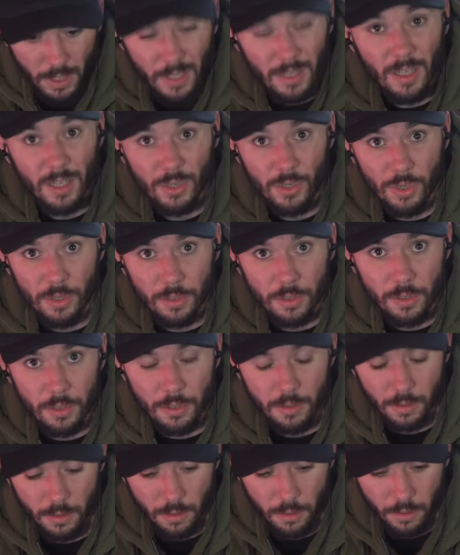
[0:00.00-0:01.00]

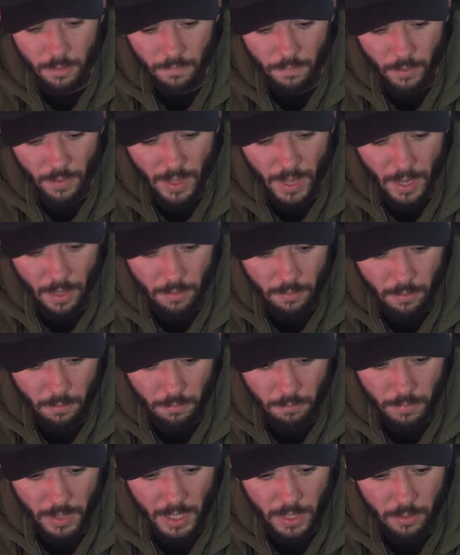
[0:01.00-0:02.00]
conditions for that
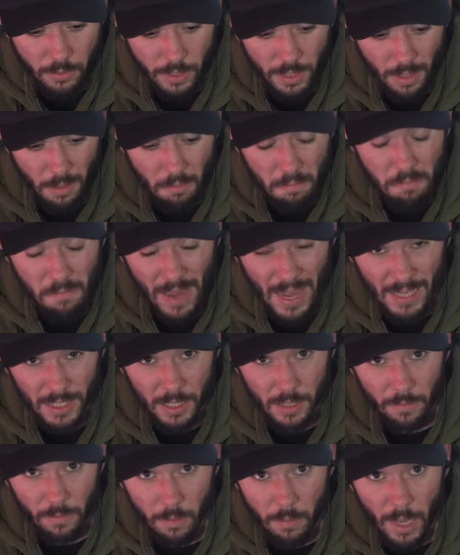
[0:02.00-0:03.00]
by using a
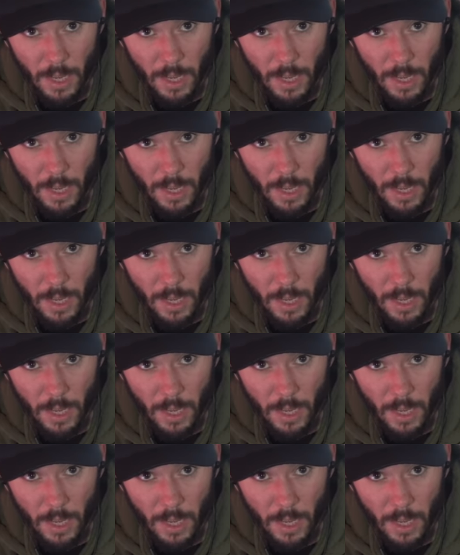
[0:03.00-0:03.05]
massive